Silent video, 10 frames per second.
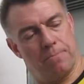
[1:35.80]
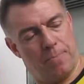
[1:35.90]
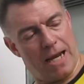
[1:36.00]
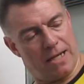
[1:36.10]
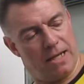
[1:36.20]

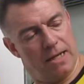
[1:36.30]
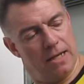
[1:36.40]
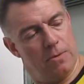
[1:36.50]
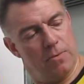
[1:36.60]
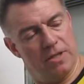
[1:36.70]
back
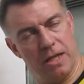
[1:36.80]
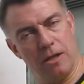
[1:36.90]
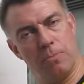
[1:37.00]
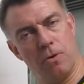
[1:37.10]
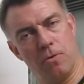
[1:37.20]
here with the
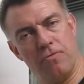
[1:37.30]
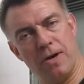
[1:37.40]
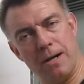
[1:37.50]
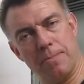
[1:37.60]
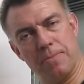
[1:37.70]
elbow
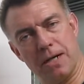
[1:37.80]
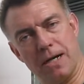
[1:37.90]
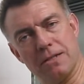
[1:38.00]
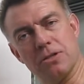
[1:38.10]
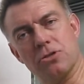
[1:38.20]
far
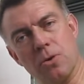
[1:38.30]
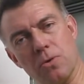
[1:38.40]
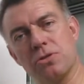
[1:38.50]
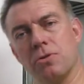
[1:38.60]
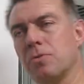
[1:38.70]
behind the
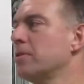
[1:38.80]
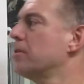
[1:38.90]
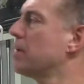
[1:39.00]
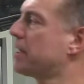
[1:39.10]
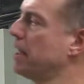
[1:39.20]
torso,
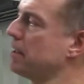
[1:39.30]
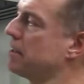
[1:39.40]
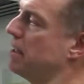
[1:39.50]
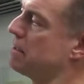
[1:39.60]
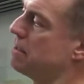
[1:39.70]
you'll again
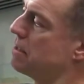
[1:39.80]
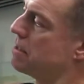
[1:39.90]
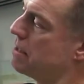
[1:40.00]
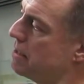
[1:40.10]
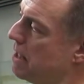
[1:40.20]
get
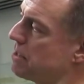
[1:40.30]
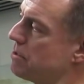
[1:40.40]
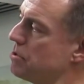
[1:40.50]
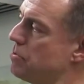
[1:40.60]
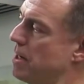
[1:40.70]
this nice
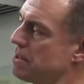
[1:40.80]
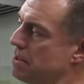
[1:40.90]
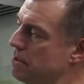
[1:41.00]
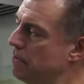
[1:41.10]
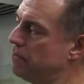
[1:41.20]

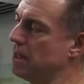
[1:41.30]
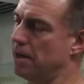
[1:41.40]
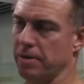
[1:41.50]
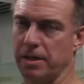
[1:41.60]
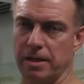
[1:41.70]
contraction of the
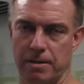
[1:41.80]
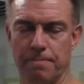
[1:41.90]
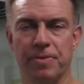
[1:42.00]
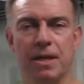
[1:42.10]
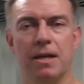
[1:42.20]
outer head.
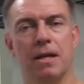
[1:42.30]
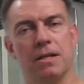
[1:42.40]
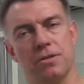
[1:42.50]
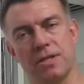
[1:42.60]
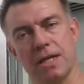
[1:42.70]

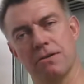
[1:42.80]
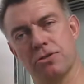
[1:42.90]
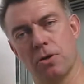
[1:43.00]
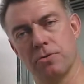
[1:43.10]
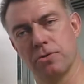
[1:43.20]
Today I'll
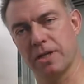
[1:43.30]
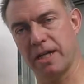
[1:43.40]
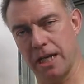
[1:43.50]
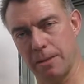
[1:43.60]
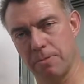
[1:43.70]
show you a
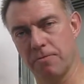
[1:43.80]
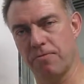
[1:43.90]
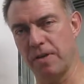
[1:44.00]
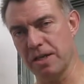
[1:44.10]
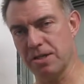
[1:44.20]
cable
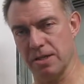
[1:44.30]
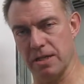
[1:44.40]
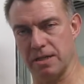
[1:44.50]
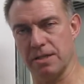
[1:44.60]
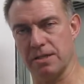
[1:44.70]
finisher
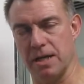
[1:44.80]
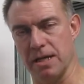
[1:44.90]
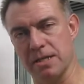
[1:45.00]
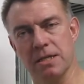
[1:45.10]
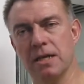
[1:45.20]

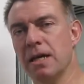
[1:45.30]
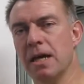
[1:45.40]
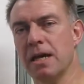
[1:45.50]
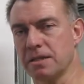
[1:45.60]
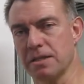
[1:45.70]
exercise.
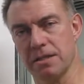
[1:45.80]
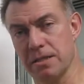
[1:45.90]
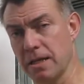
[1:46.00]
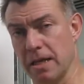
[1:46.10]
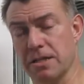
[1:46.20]
This is
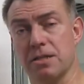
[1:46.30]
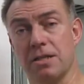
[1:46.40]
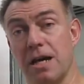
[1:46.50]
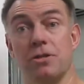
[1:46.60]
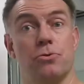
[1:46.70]
an
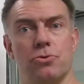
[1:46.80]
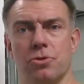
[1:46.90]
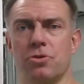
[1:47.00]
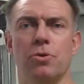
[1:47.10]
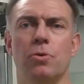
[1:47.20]
exercise you
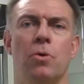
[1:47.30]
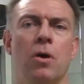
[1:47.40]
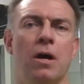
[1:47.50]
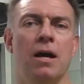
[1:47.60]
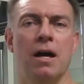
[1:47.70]
should do
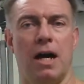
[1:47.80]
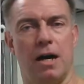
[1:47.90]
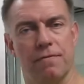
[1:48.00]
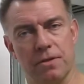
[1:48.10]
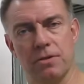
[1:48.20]

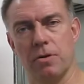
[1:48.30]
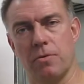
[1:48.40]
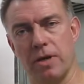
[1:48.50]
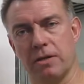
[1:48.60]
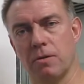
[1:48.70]
after your
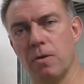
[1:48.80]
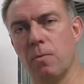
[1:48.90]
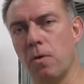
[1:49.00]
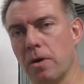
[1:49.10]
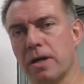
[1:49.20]
regular
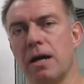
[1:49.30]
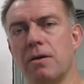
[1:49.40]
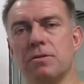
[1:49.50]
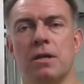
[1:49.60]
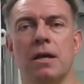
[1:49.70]

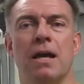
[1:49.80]
workout